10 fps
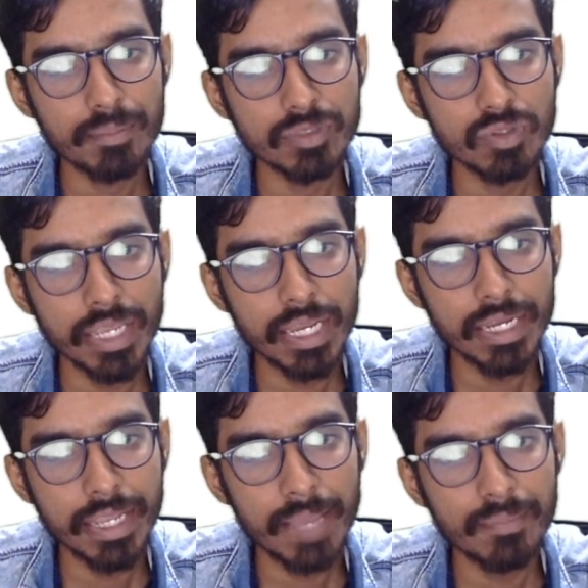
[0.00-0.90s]
So n
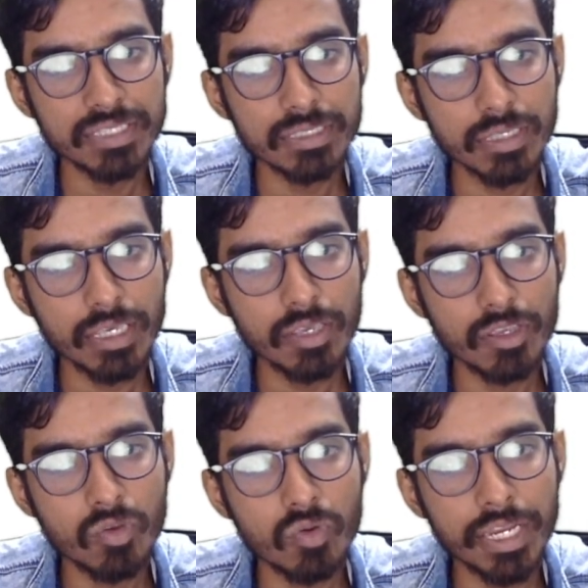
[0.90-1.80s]
cap is the
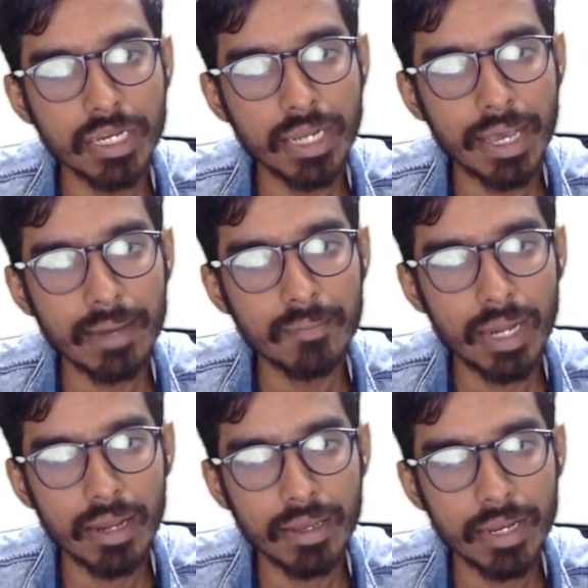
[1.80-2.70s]
unit normal,
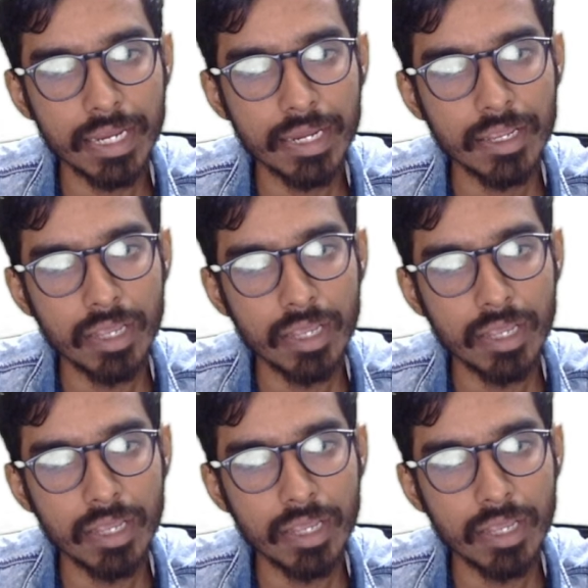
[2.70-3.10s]
right?